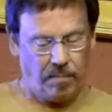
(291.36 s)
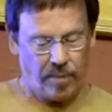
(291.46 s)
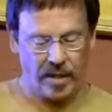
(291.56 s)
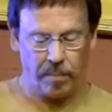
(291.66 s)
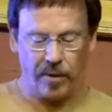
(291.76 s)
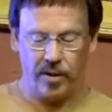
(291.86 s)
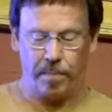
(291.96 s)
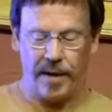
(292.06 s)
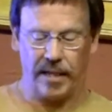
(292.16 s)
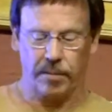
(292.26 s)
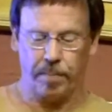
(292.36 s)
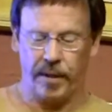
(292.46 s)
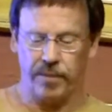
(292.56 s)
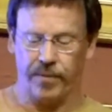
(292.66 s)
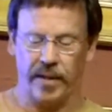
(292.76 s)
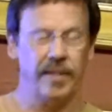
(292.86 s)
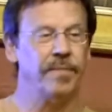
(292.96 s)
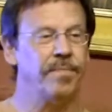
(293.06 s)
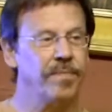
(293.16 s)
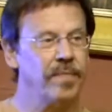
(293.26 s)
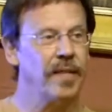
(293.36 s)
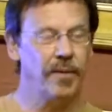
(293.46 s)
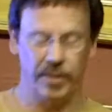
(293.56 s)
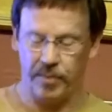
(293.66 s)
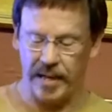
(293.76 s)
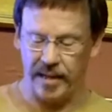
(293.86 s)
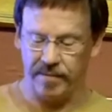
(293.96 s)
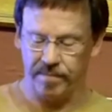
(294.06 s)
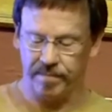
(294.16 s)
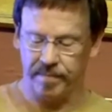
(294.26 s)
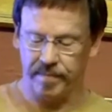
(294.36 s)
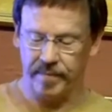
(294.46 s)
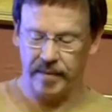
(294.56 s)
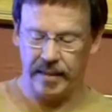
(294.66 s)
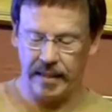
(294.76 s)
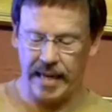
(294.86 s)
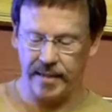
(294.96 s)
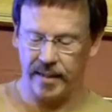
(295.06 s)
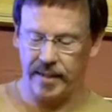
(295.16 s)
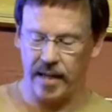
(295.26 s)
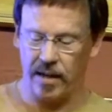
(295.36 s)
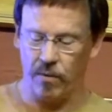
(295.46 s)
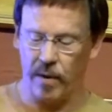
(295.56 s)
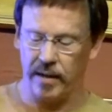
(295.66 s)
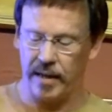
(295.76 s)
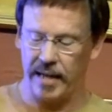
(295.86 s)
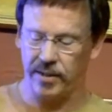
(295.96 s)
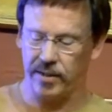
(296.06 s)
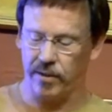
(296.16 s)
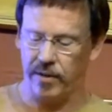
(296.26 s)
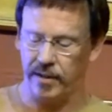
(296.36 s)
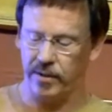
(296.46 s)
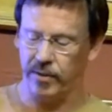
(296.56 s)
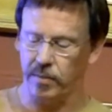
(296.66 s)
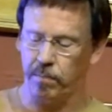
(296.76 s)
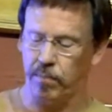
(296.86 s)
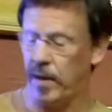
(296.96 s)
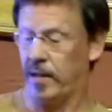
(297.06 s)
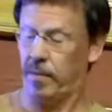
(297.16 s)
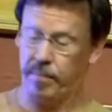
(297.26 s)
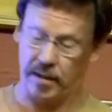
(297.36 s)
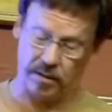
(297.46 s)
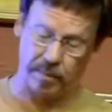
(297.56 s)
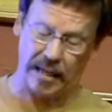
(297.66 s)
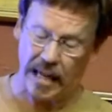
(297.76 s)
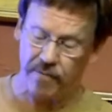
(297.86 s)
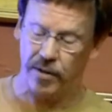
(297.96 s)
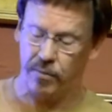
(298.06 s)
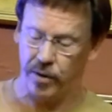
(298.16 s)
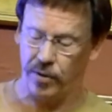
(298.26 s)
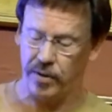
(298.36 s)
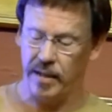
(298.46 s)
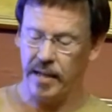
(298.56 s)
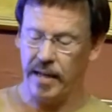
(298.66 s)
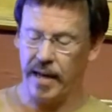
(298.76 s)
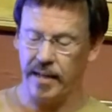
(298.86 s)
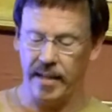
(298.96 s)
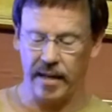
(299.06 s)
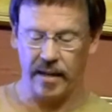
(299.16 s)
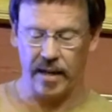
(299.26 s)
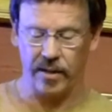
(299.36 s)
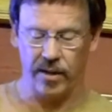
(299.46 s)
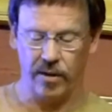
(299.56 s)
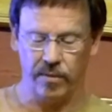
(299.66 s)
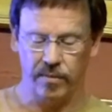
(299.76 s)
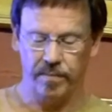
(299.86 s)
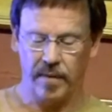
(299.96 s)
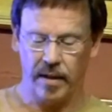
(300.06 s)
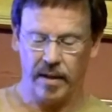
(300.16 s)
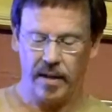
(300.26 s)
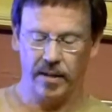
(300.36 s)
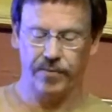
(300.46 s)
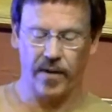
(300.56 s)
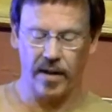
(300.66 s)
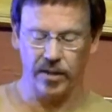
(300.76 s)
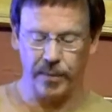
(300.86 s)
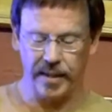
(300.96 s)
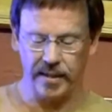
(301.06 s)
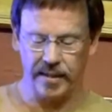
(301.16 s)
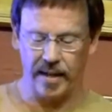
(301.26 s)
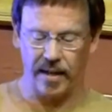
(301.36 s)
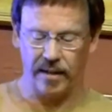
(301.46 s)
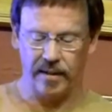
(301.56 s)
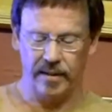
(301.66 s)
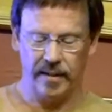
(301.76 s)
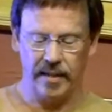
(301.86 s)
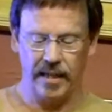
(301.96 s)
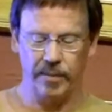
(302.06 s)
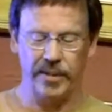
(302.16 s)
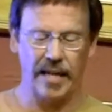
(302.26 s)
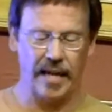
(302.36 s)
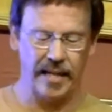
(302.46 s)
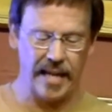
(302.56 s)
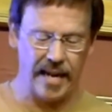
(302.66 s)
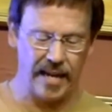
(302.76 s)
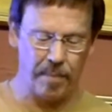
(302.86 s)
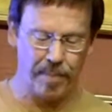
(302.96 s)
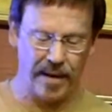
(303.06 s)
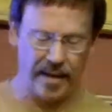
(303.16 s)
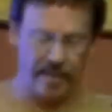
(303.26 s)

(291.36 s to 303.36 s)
Brother Blue passed peacefully. He was ready. He got to tell one last story to his beloved Ruth and then let go. As far as we can tell, he was not in any pain.